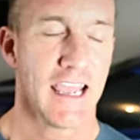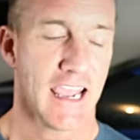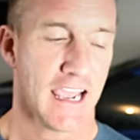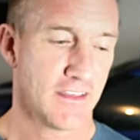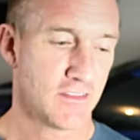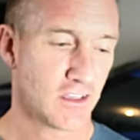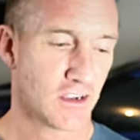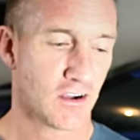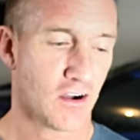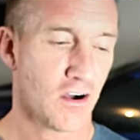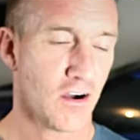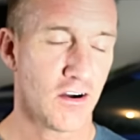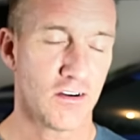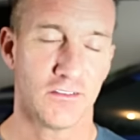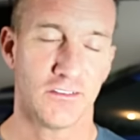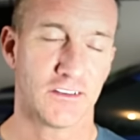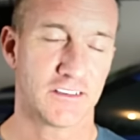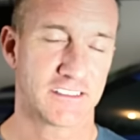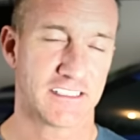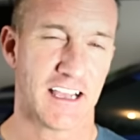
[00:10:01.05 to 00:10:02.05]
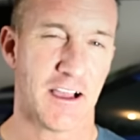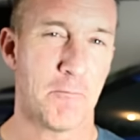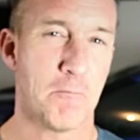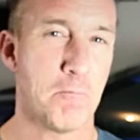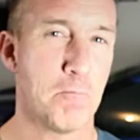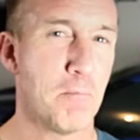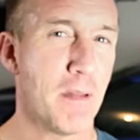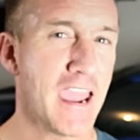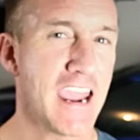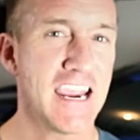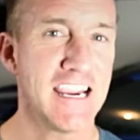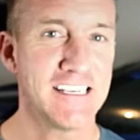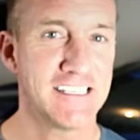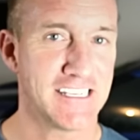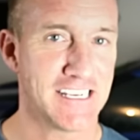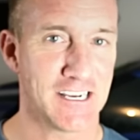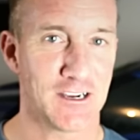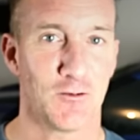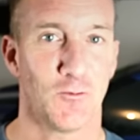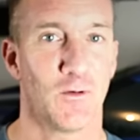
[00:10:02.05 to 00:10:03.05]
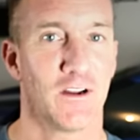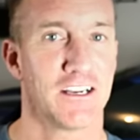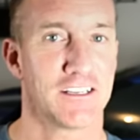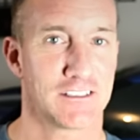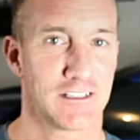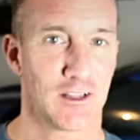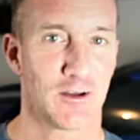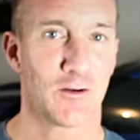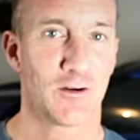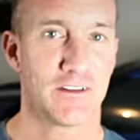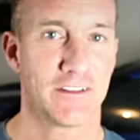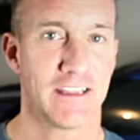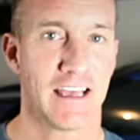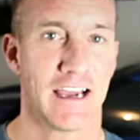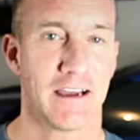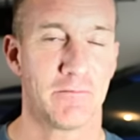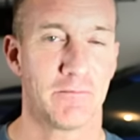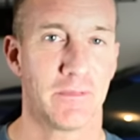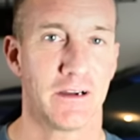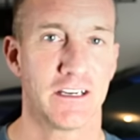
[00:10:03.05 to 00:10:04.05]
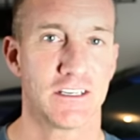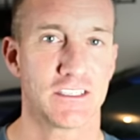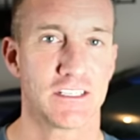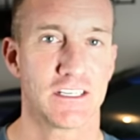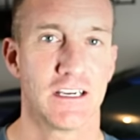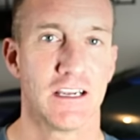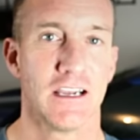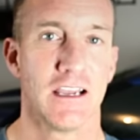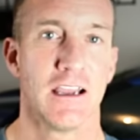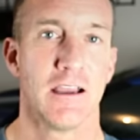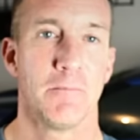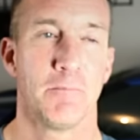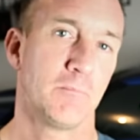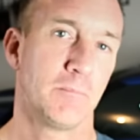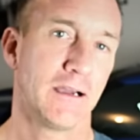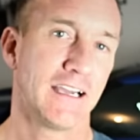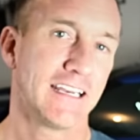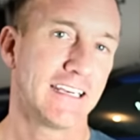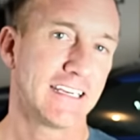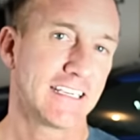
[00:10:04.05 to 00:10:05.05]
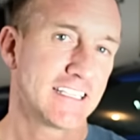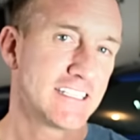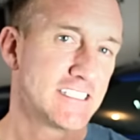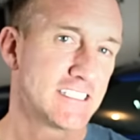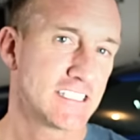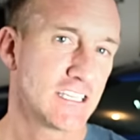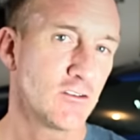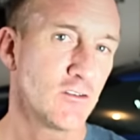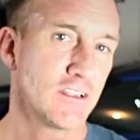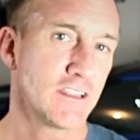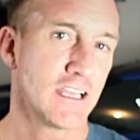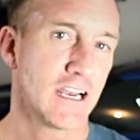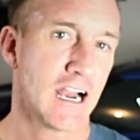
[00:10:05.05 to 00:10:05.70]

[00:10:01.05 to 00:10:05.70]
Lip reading: and the car looks amazing when it's lowered that much. But considering